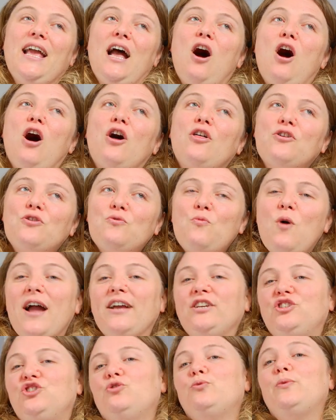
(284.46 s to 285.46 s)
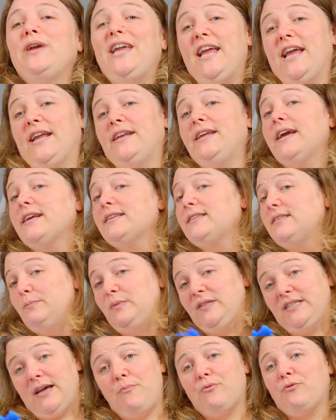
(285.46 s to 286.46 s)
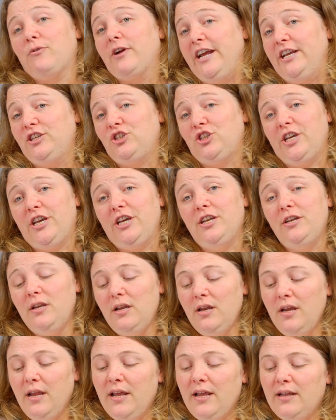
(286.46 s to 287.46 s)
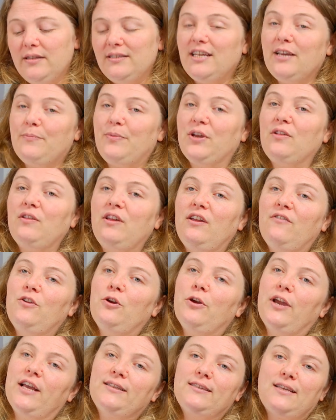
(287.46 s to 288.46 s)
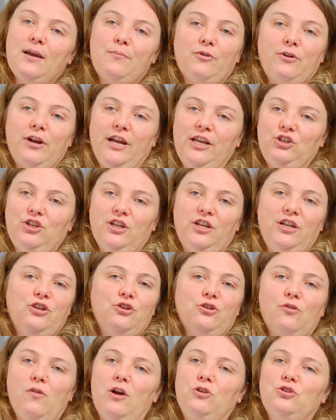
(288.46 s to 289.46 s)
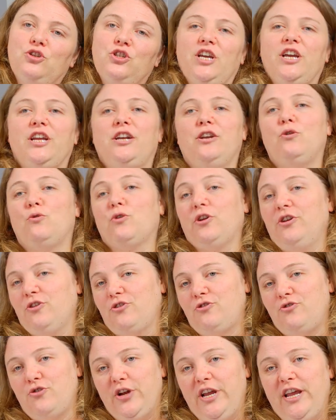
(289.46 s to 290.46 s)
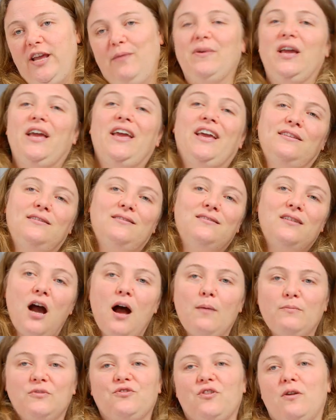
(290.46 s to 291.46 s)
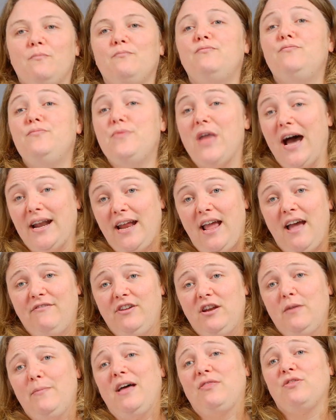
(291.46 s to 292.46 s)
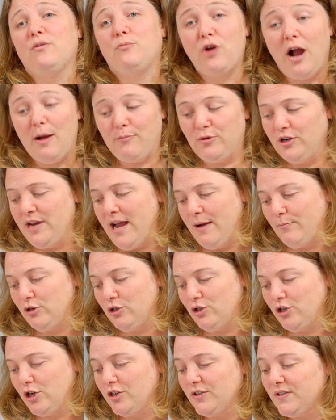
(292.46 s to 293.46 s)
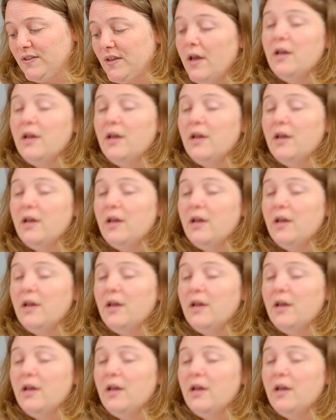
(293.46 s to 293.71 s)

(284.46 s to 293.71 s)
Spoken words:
Otherwise, you can get some separation. Typically, if you get separation in your lotion or your cream, it comes from not having them at the proper temperatures.